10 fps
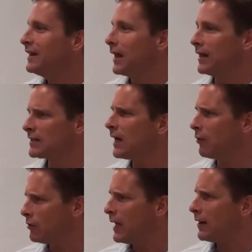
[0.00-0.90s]
I just kind of
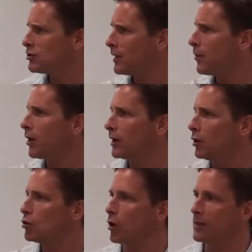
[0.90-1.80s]
wrote down, here's my market,
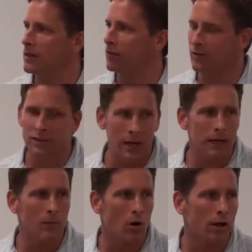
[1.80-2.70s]
lukewarm, indifferent.
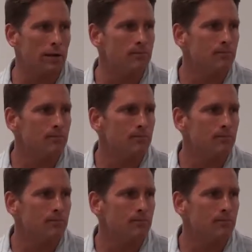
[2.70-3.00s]
Second market,